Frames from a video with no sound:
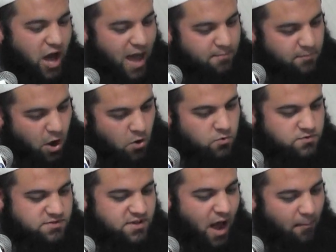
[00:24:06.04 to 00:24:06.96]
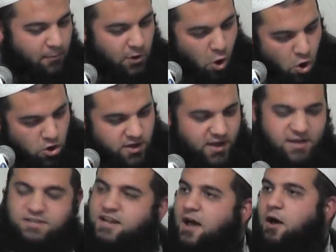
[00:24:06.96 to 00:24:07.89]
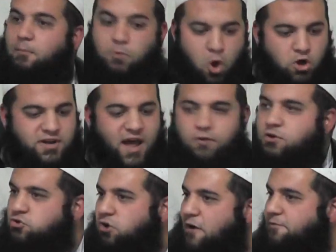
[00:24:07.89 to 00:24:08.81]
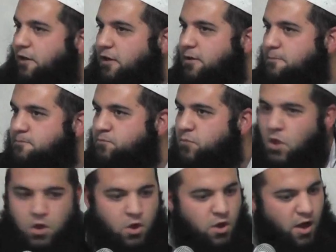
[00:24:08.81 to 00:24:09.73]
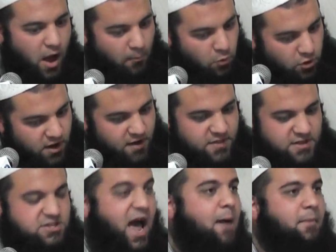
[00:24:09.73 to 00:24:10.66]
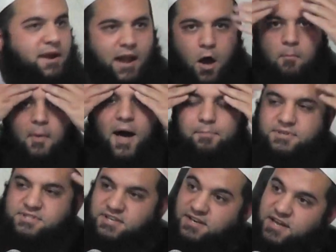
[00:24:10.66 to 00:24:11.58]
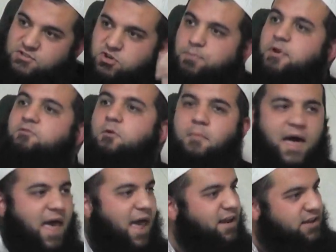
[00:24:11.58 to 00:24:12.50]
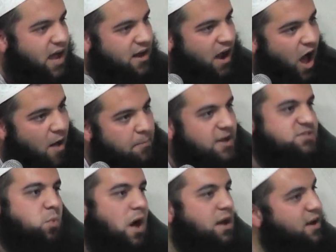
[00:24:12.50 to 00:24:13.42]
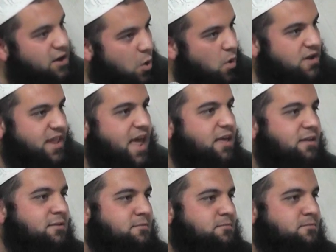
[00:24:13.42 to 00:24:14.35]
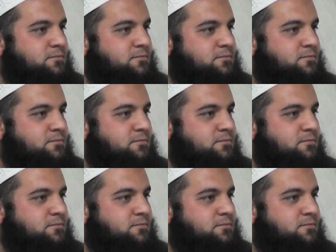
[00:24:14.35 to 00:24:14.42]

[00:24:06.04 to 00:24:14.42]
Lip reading: Time goes. I'm locked down in traffic. I'm looking at the time and now my pasina is dropping from my head. Yaar, 1:30 and no one there.